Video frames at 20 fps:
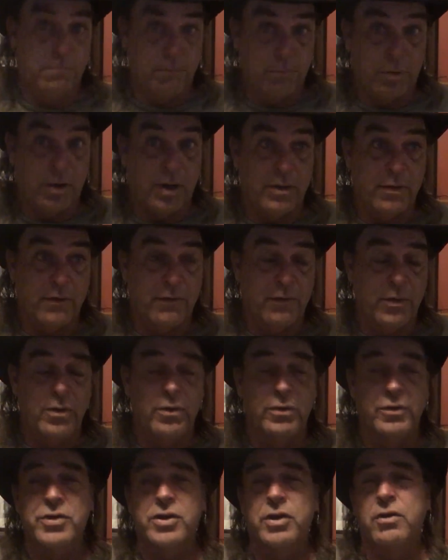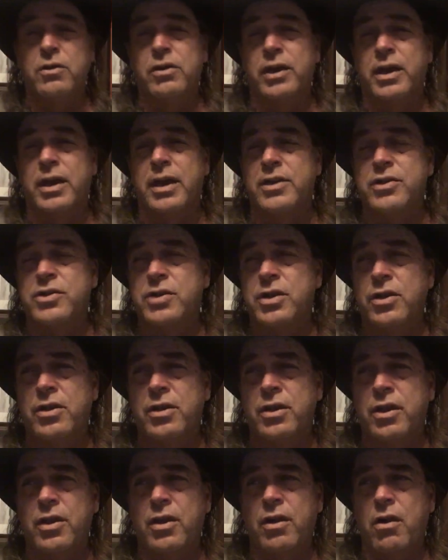Brandon Fugel certainly is. So
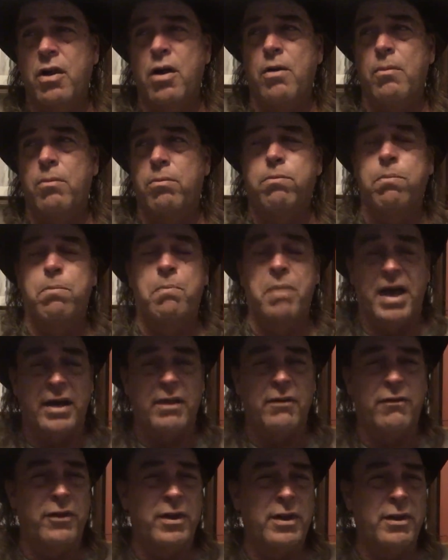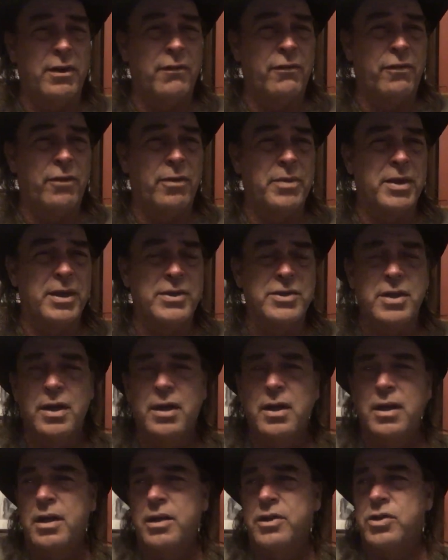they're all benefiting from this.
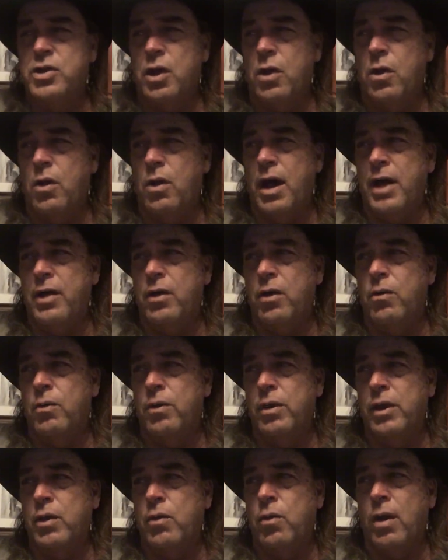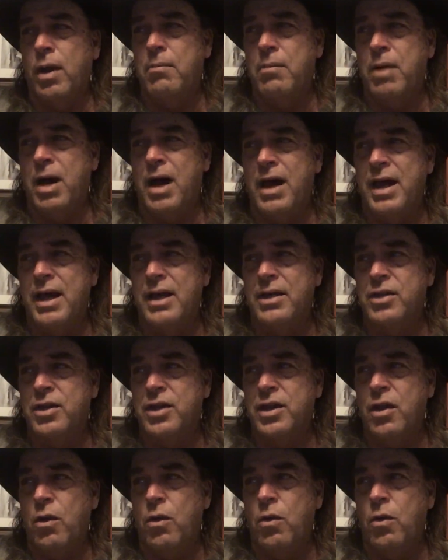So I don't really quite buy into
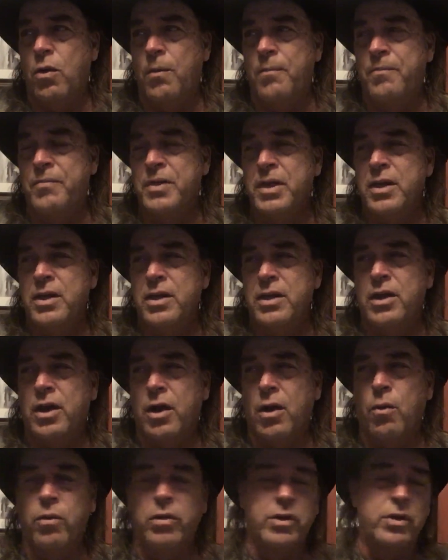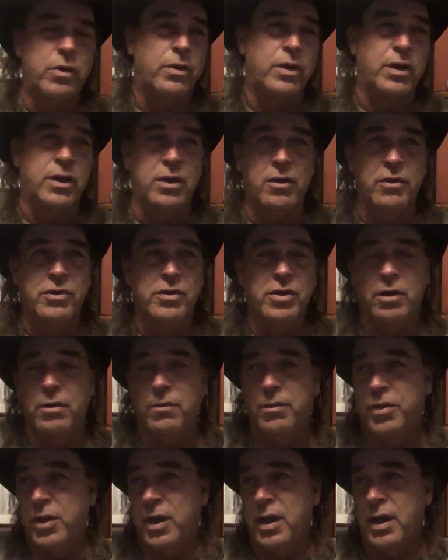the whole, you know, we're doing a
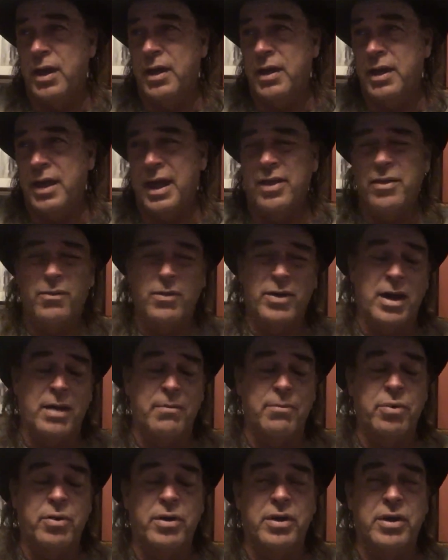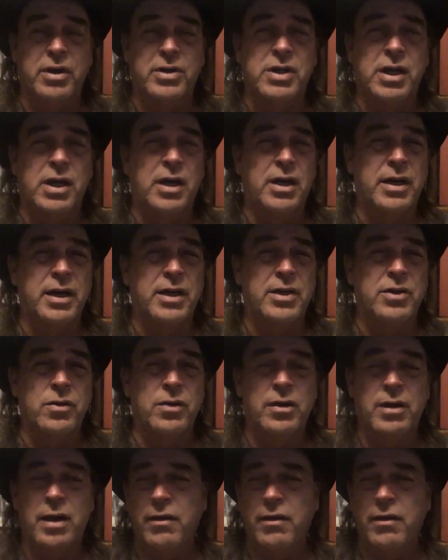YouTube thing, and yeah, we're not putting a ton into it.